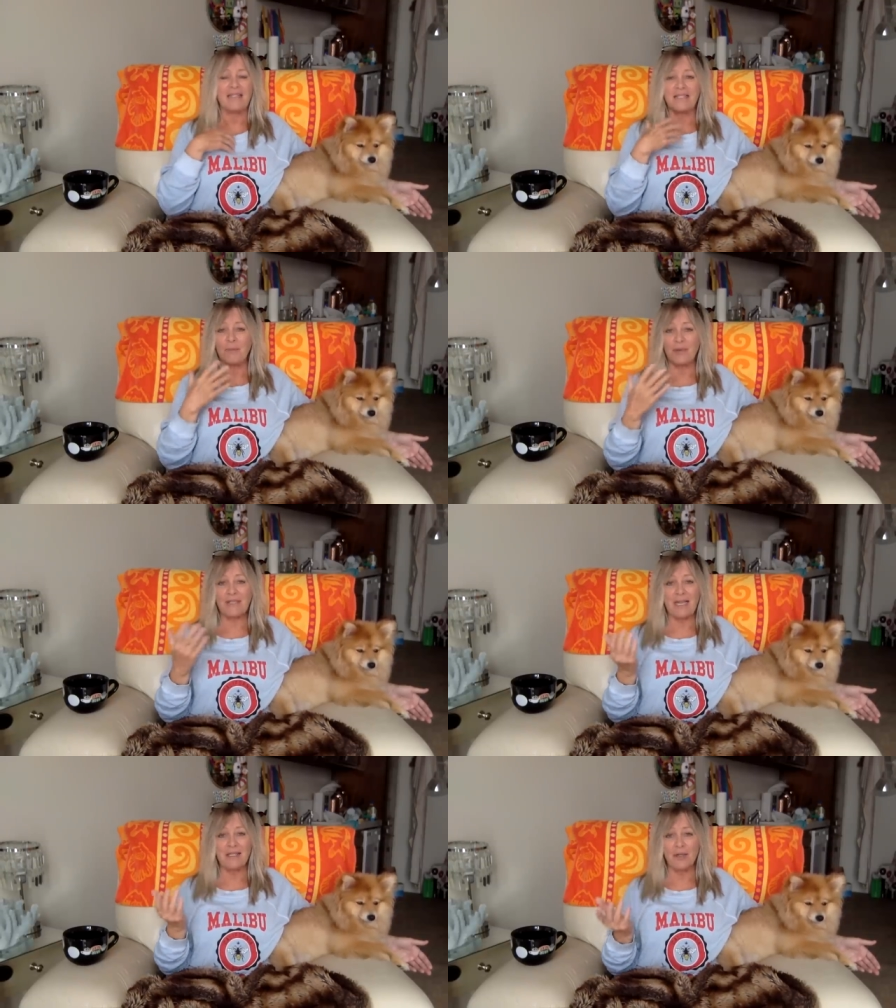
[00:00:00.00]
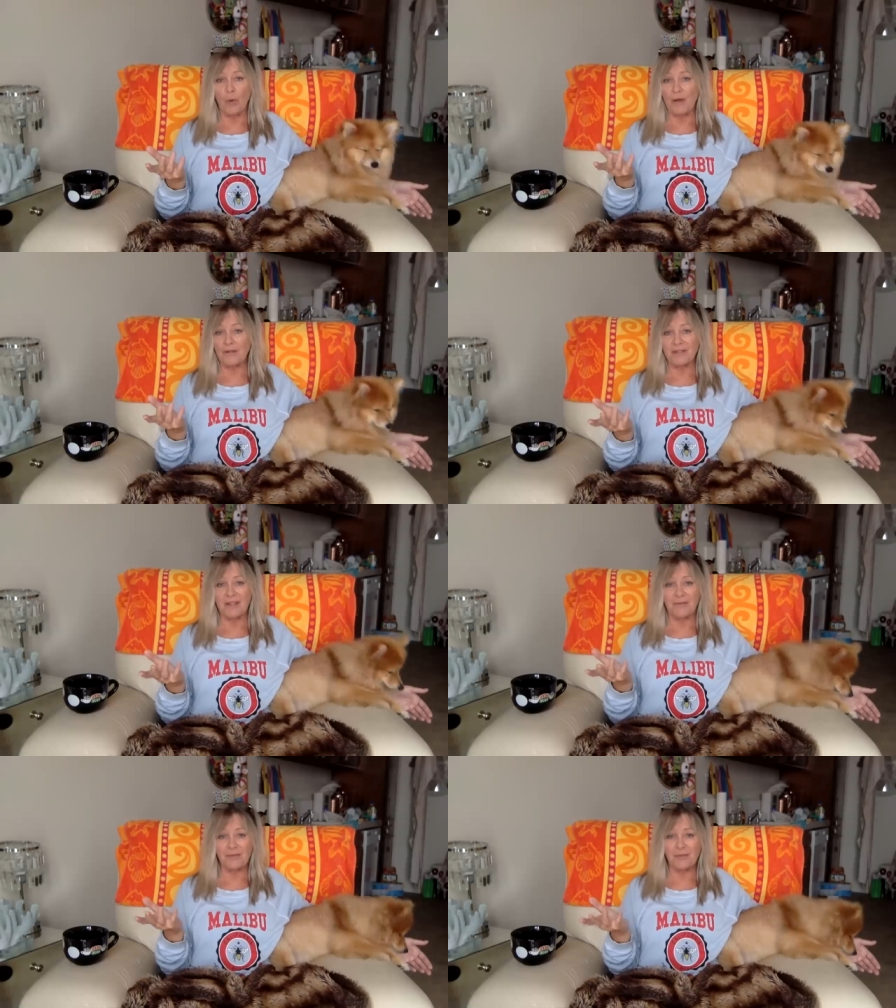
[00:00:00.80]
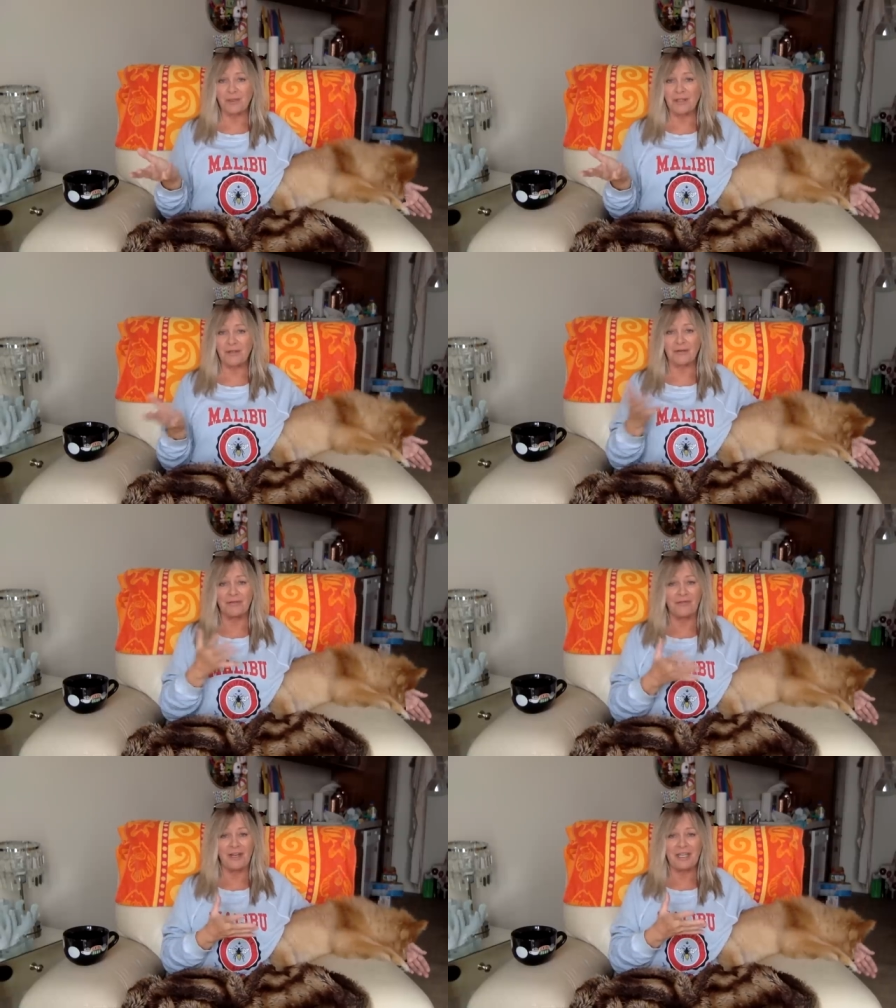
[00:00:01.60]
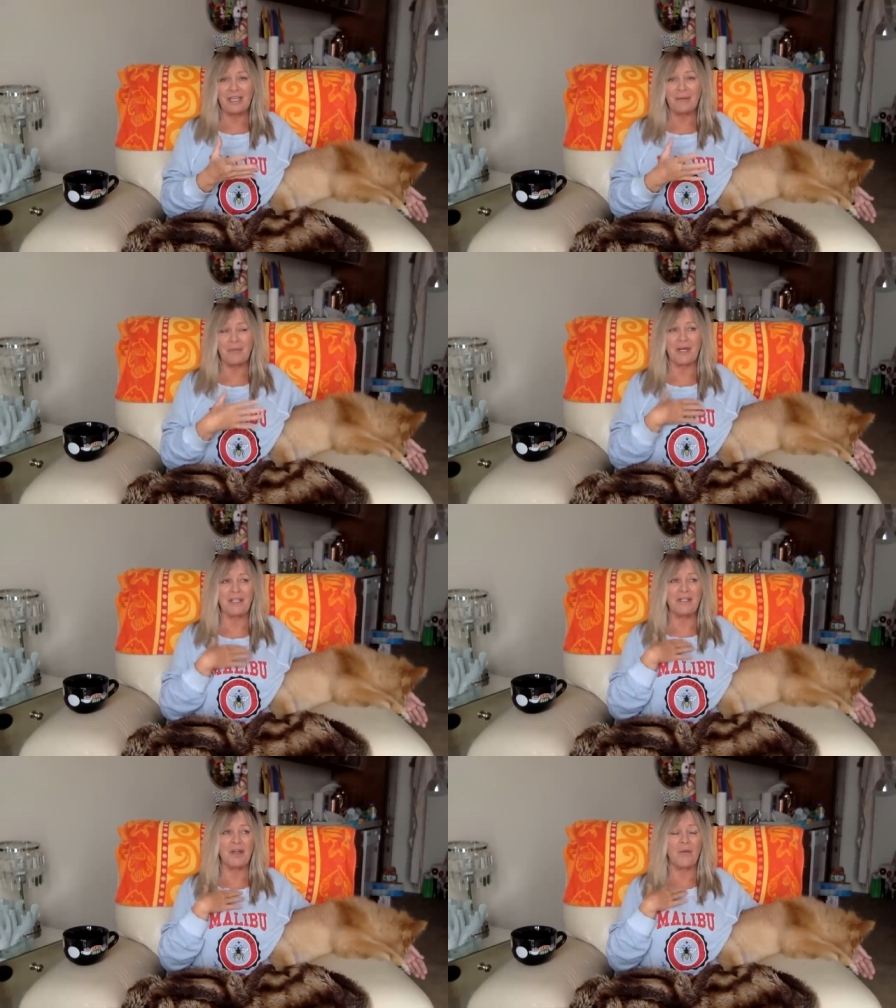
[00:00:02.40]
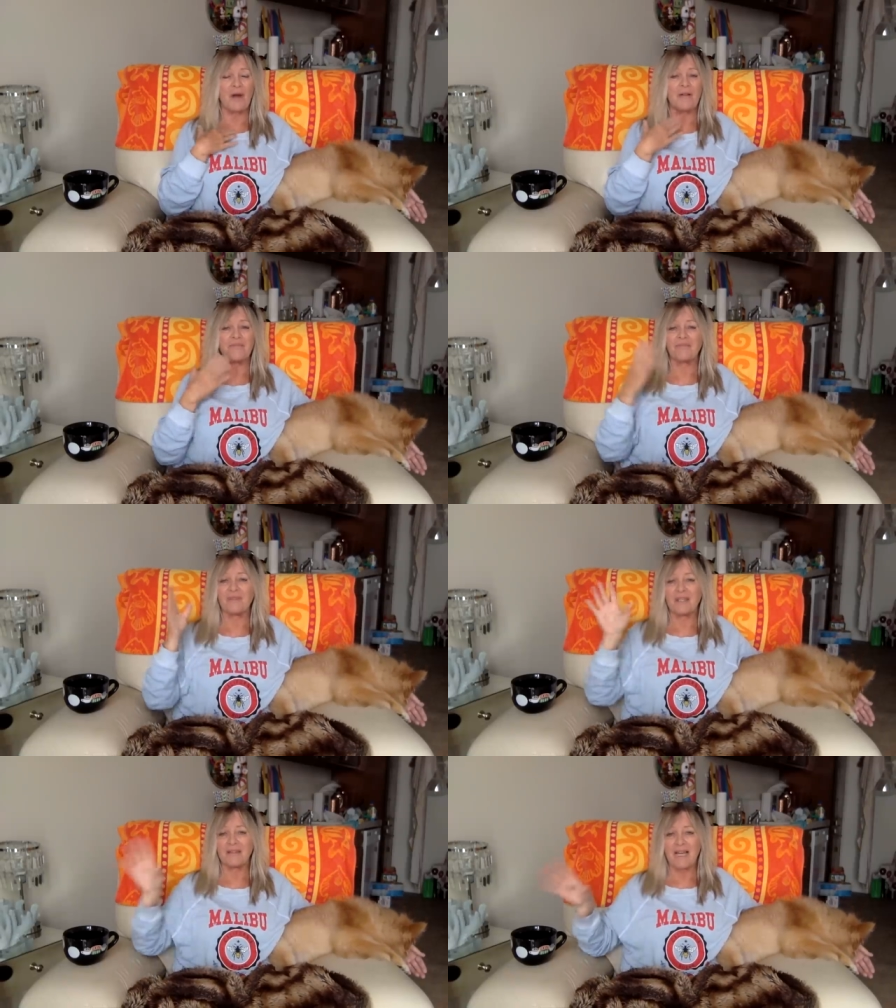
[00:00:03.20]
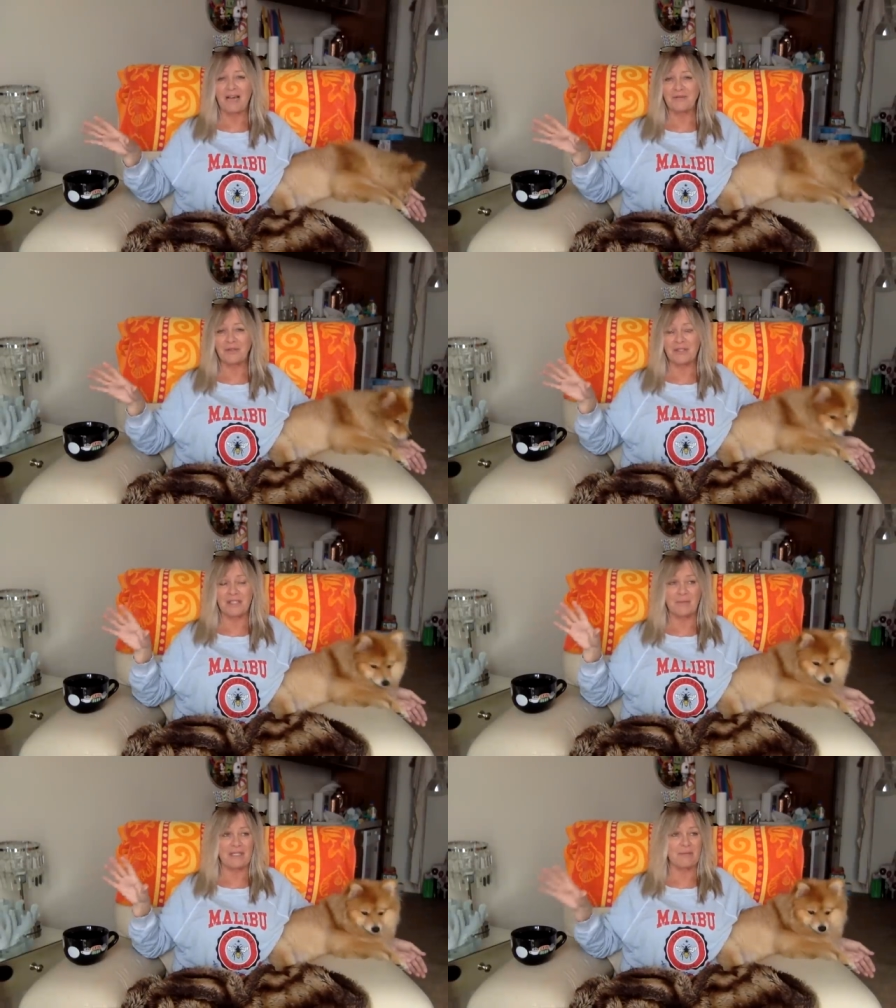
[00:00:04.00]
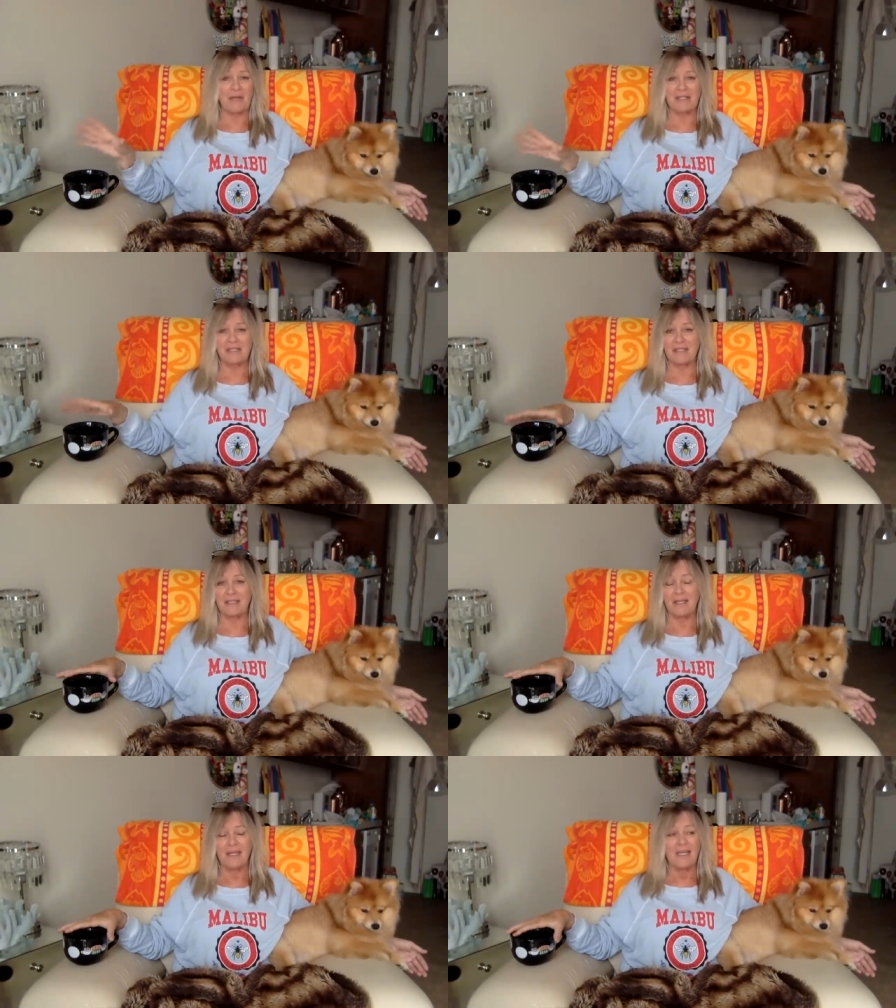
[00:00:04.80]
at some points I didn't know whether stuff was real or funny, but you know what? Laughter is the best medicine.